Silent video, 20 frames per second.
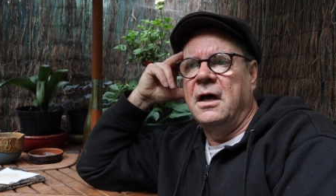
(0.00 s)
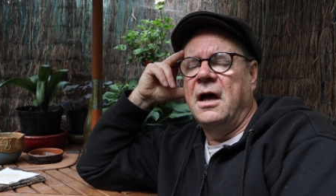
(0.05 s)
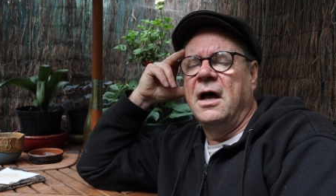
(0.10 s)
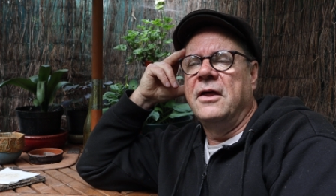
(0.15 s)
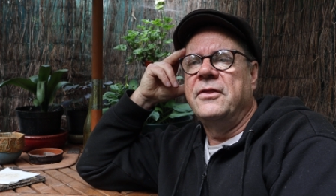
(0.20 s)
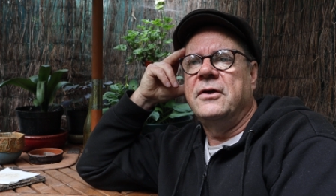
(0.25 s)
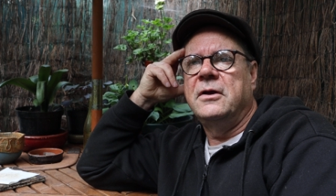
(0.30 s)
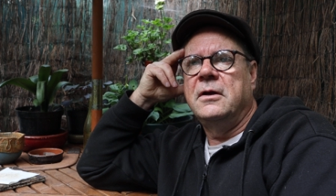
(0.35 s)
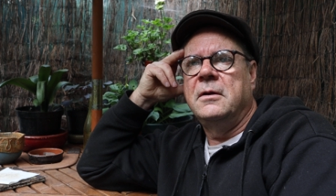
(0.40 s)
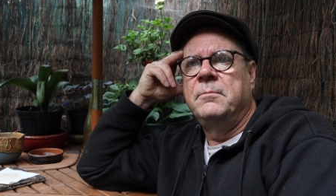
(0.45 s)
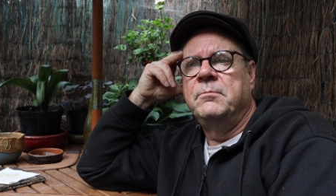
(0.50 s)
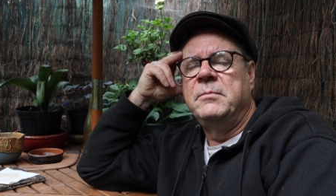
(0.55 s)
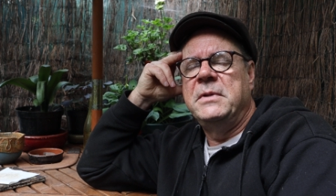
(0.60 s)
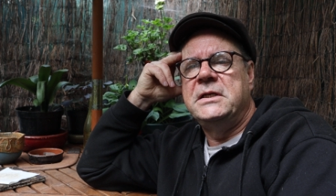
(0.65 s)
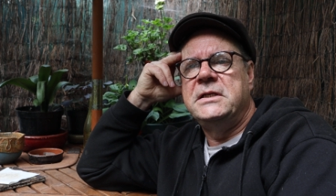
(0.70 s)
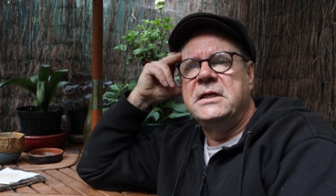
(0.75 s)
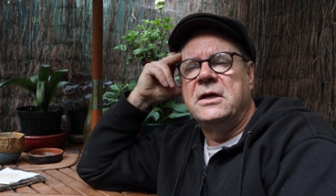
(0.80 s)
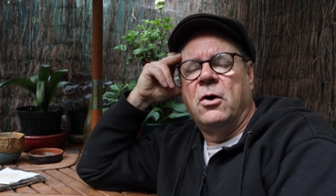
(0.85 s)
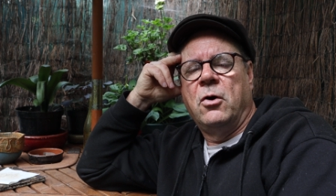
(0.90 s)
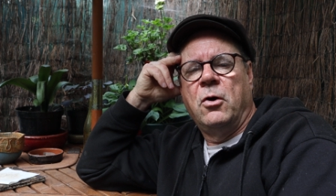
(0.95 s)
other
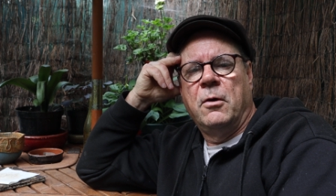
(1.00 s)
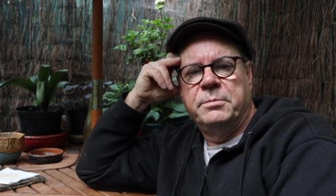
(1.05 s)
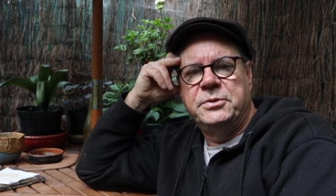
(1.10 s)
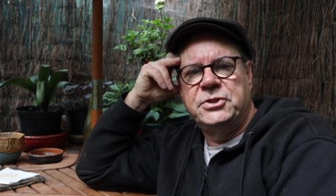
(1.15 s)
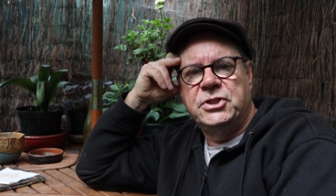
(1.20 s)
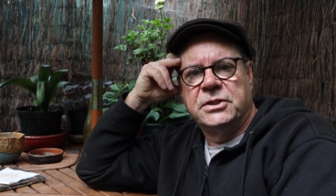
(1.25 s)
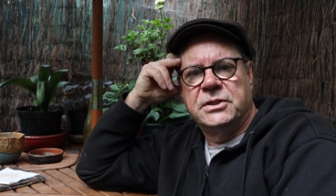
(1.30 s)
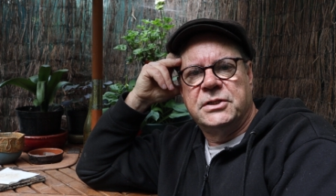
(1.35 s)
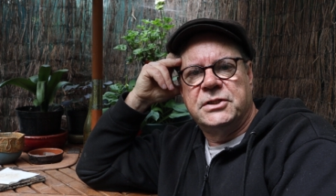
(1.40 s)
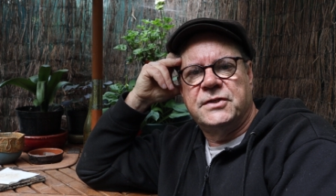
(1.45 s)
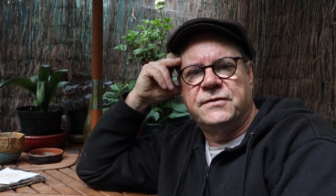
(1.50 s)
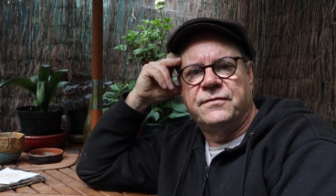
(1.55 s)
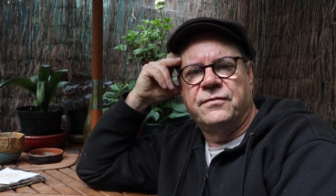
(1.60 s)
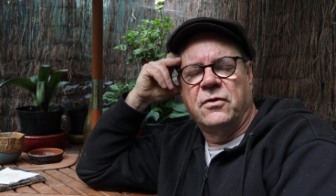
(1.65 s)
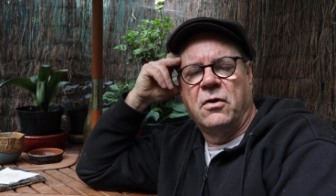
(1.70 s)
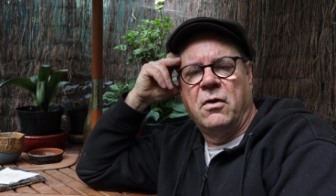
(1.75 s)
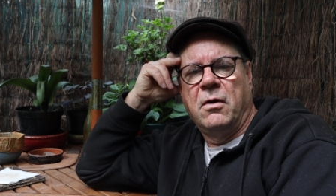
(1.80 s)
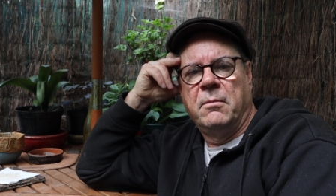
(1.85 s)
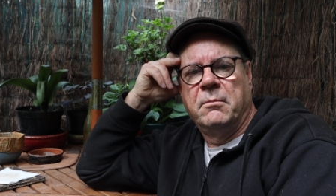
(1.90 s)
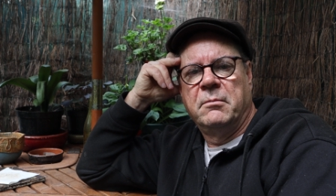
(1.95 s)
media options,
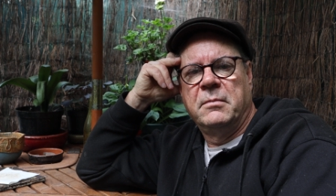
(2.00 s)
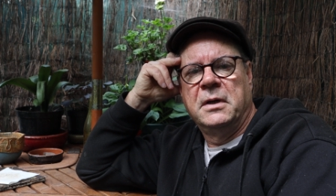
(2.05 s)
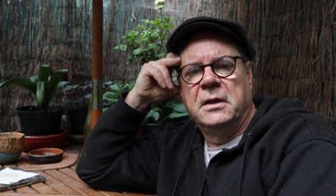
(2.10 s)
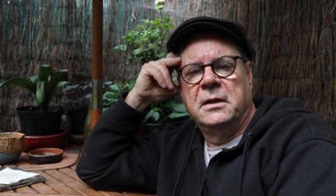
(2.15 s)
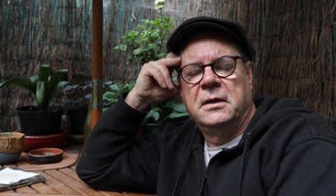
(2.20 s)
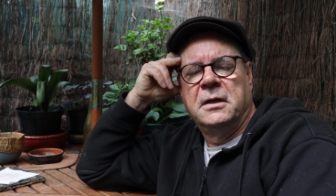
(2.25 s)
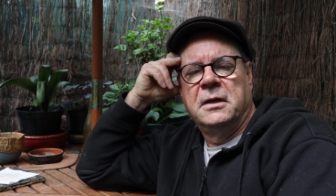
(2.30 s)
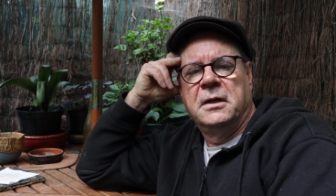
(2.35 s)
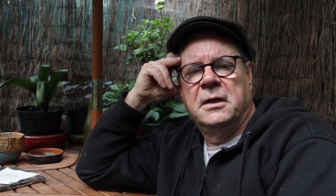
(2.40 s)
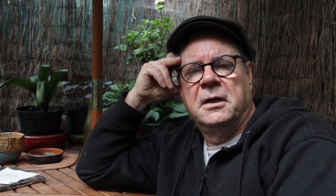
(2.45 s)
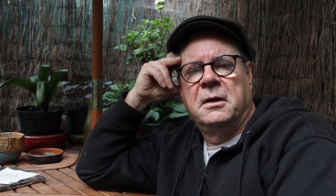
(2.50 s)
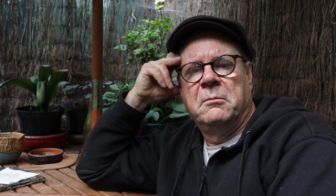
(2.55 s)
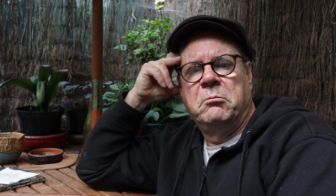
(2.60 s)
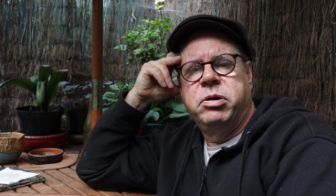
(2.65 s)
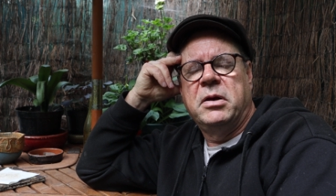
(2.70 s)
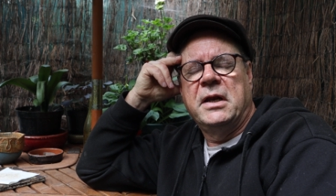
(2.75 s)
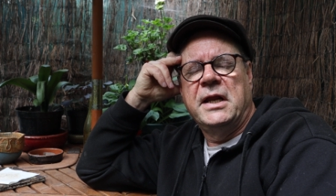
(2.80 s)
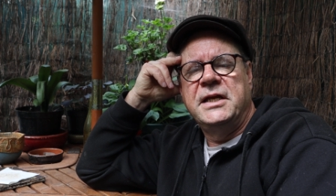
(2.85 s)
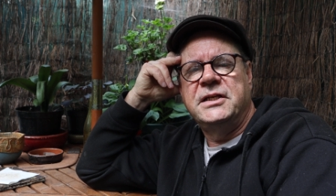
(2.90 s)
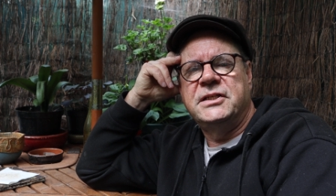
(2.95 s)
from
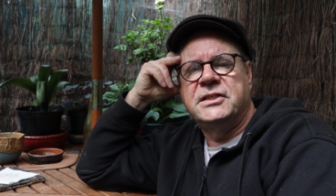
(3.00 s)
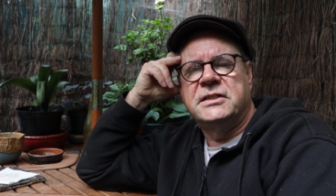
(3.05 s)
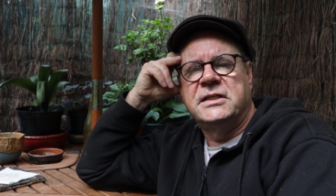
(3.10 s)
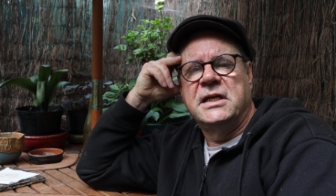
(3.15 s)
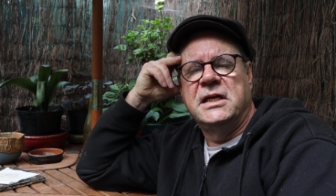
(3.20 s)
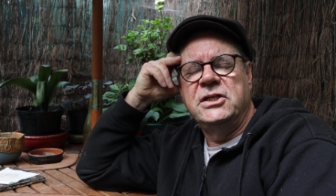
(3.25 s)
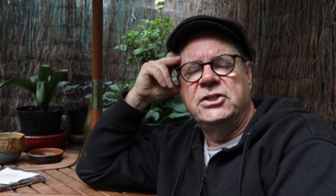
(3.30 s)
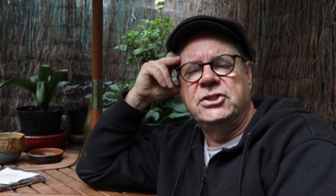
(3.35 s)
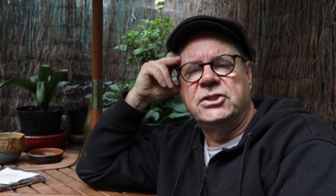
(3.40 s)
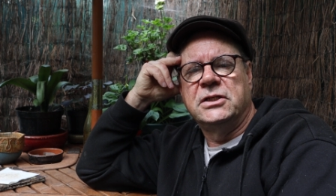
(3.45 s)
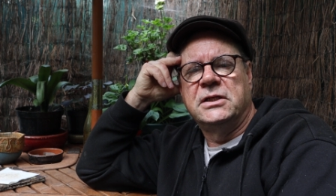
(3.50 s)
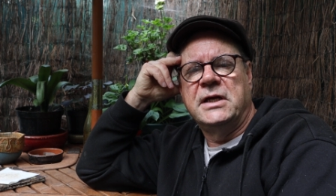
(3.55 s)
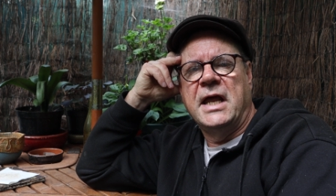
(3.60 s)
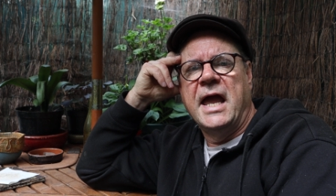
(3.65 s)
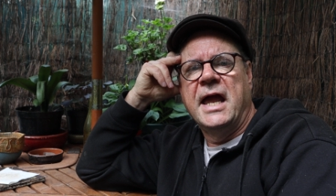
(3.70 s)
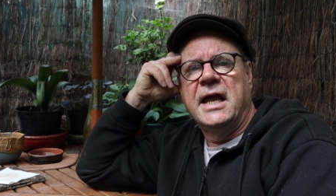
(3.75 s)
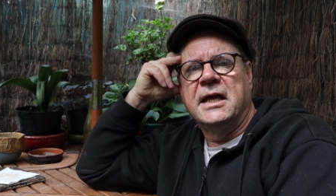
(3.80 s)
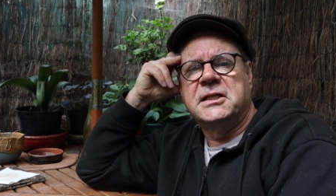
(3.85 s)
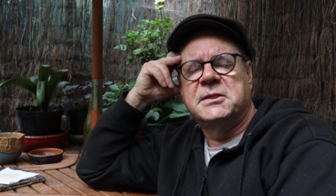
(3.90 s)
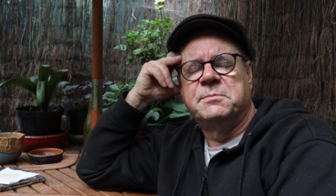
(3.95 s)
PlayStation,
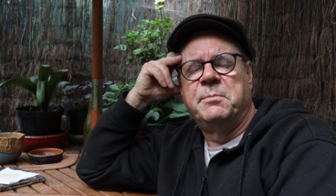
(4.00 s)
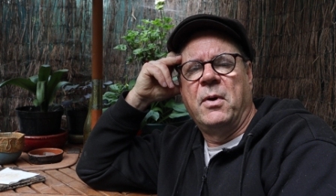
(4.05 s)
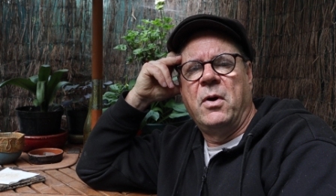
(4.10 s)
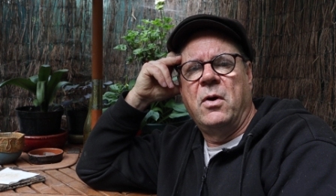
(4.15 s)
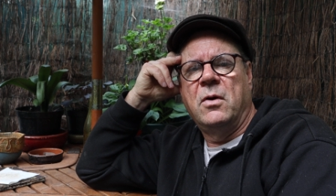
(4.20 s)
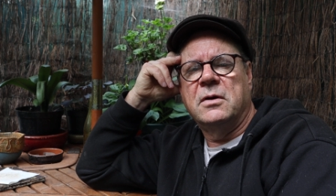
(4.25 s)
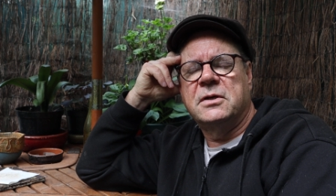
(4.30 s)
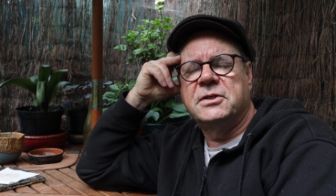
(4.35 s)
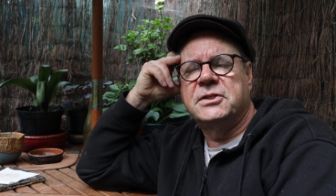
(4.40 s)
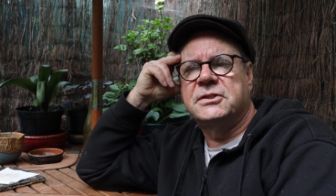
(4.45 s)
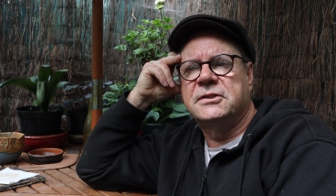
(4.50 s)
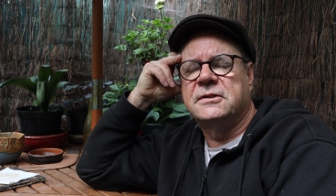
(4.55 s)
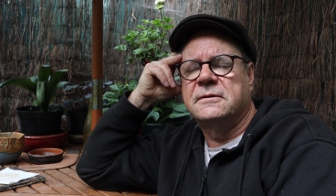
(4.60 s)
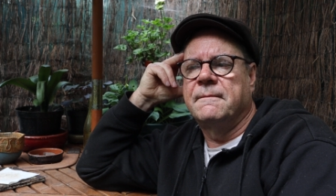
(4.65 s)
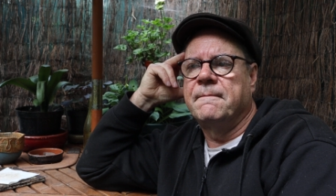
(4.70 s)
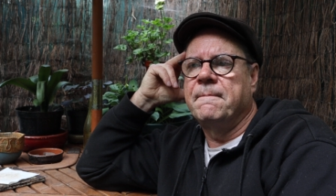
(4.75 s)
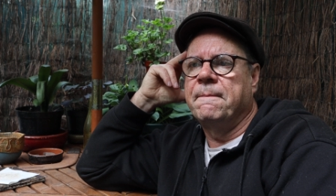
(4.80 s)
Xbox,